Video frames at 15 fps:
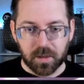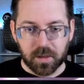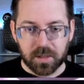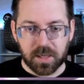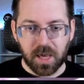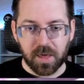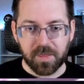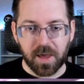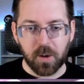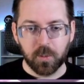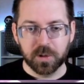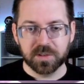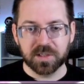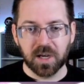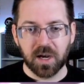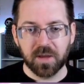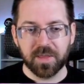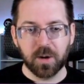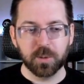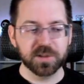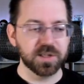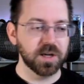Yeah, that was
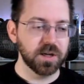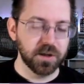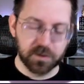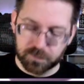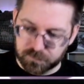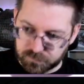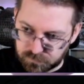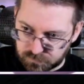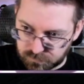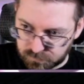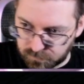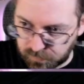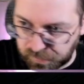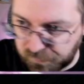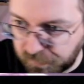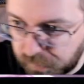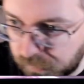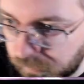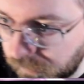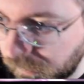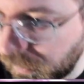even